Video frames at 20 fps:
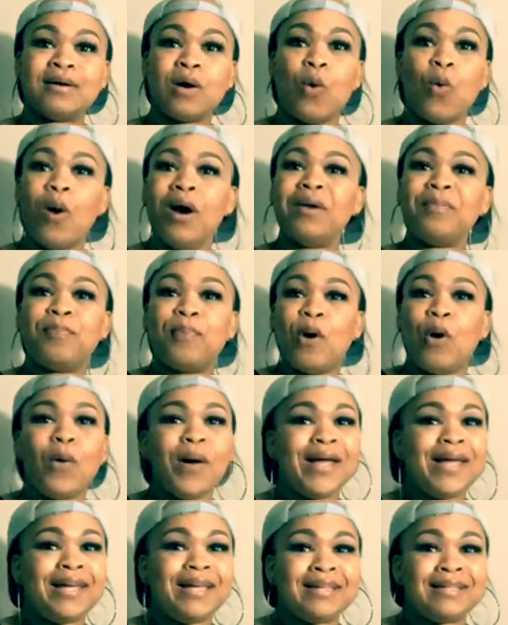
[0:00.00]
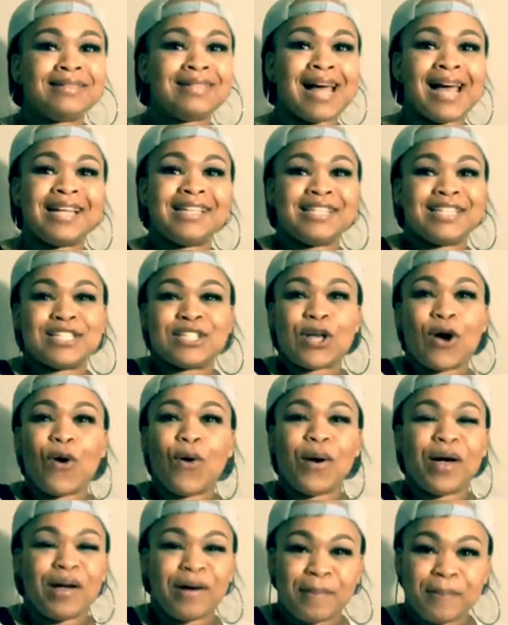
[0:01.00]
on point. Like, this
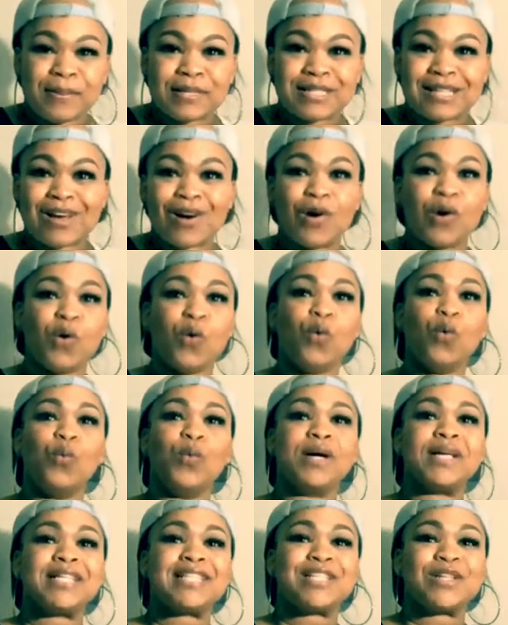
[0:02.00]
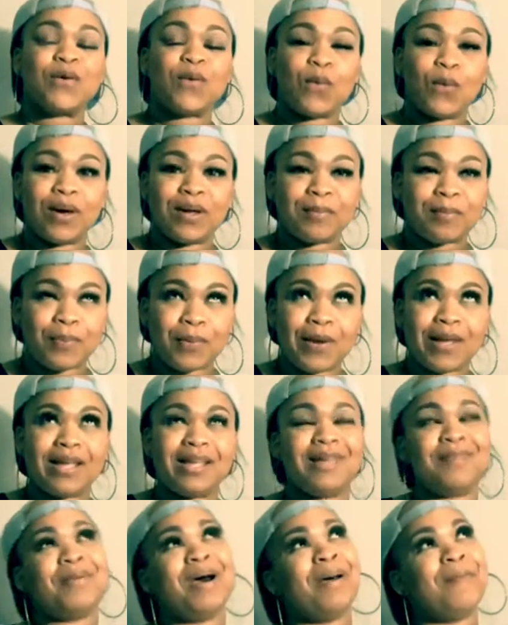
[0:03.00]
whole episode was on point.
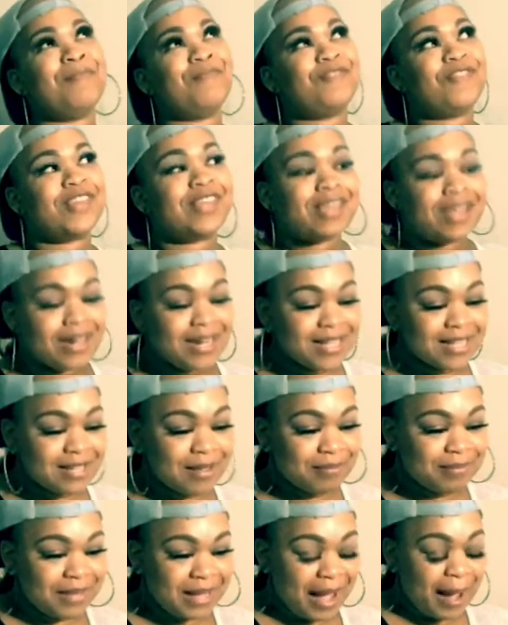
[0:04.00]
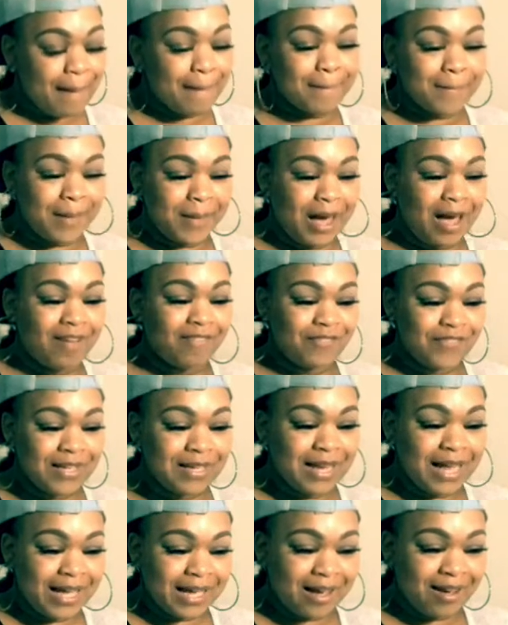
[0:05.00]
Am I forgetting something? I feel
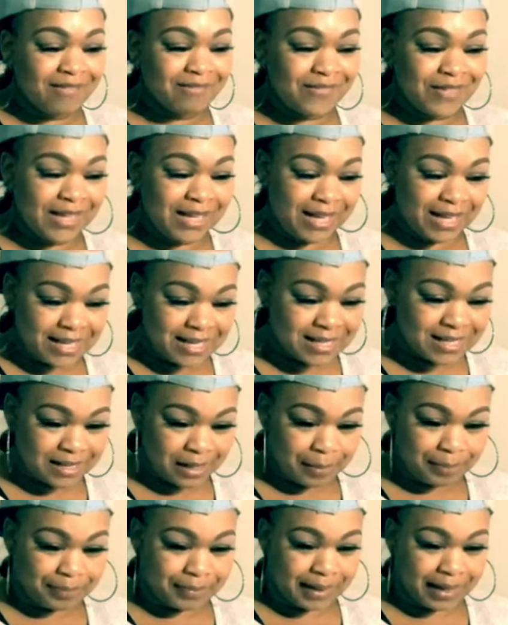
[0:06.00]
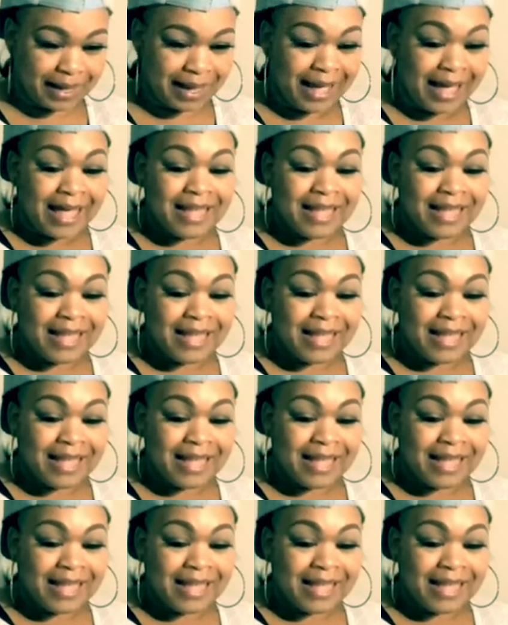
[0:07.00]
like I'm forgetting something.